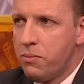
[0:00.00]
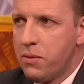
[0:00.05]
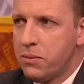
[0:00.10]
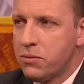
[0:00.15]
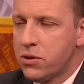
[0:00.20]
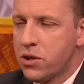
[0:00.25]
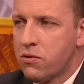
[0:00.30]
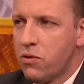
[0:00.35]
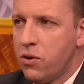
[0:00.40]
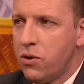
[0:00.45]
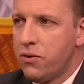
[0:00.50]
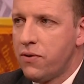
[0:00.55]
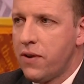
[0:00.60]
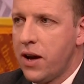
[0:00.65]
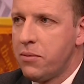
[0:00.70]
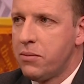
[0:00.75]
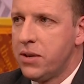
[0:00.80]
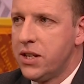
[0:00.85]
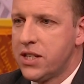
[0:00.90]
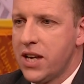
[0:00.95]
members of the royal
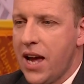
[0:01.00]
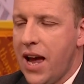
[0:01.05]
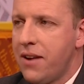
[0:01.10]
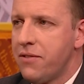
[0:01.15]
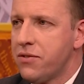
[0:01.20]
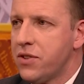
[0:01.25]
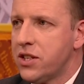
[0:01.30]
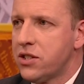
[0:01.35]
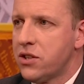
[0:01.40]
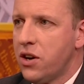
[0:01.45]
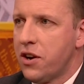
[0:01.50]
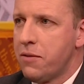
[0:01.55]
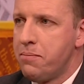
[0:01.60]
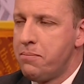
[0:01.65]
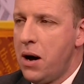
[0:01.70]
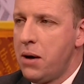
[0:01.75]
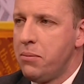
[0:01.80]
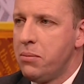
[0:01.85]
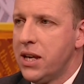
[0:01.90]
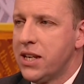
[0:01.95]
family to have this kind of
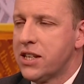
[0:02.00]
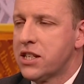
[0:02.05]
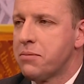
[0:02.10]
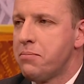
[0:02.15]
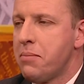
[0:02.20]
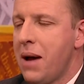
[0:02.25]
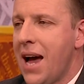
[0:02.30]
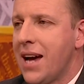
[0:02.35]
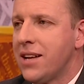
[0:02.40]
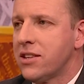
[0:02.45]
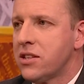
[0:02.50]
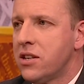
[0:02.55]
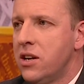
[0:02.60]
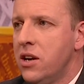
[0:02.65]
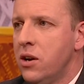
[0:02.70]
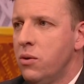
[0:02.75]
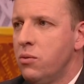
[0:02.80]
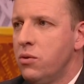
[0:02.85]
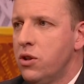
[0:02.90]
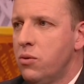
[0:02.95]
public spat
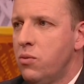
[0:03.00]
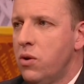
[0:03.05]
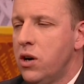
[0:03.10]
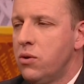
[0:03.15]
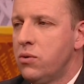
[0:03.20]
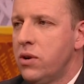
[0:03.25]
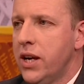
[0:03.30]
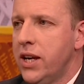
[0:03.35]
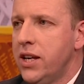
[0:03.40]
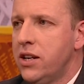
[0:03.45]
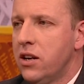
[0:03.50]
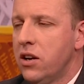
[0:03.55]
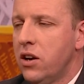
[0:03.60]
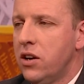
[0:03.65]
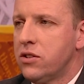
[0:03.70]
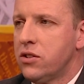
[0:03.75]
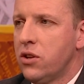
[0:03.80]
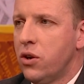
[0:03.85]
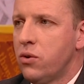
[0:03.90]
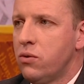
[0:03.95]
with a world leader
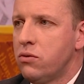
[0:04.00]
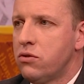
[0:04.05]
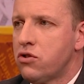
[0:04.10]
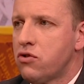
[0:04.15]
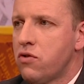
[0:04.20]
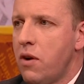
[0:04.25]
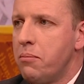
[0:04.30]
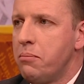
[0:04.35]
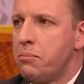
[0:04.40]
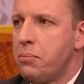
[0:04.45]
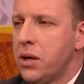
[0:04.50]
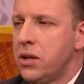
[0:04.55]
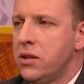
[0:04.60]
like Donald Trump?